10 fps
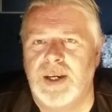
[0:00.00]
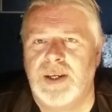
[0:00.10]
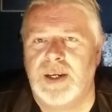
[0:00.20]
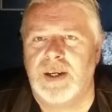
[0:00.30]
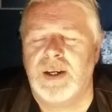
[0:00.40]

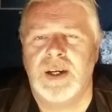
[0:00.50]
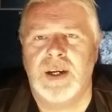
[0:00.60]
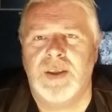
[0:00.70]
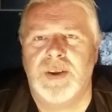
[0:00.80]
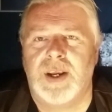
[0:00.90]
idea
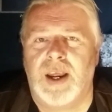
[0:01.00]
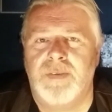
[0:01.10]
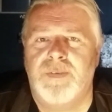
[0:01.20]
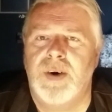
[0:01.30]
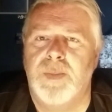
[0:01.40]
that
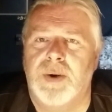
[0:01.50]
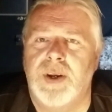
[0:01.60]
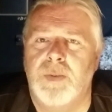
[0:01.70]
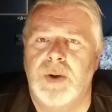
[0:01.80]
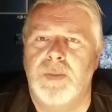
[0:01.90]

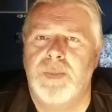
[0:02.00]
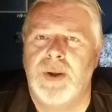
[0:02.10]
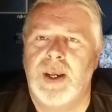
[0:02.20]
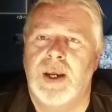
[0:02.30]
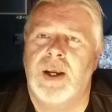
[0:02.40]
everybody will
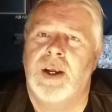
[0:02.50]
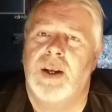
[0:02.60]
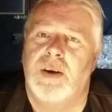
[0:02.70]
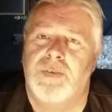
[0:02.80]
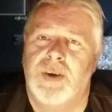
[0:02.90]
be
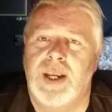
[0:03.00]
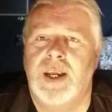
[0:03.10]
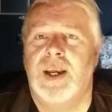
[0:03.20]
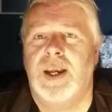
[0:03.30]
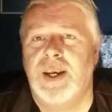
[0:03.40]
lovely
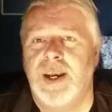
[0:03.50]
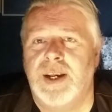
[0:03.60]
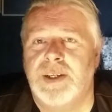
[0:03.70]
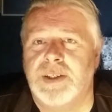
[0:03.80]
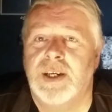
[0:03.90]
and
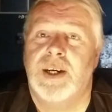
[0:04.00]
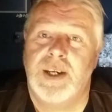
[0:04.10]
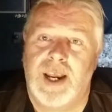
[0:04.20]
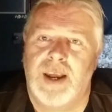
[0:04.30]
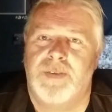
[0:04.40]
nice
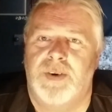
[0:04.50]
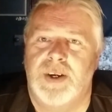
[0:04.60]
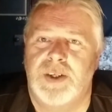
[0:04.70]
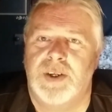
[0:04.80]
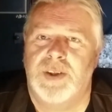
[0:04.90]
and care for
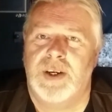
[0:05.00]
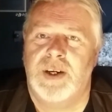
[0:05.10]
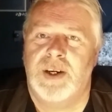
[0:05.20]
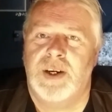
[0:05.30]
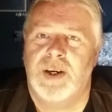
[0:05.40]
each other
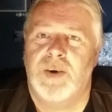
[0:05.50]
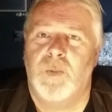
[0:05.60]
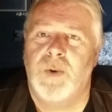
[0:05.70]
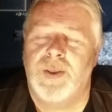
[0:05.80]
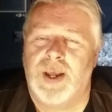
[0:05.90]

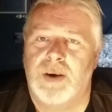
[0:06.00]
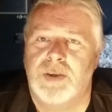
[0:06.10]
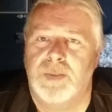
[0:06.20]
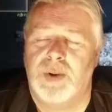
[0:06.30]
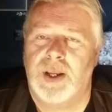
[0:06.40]

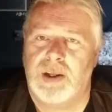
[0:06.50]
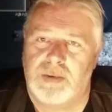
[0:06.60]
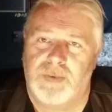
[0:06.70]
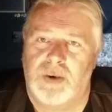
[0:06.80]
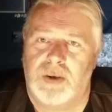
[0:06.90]
without a police
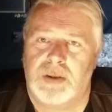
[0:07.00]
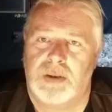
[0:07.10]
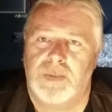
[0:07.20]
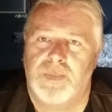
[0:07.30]
force.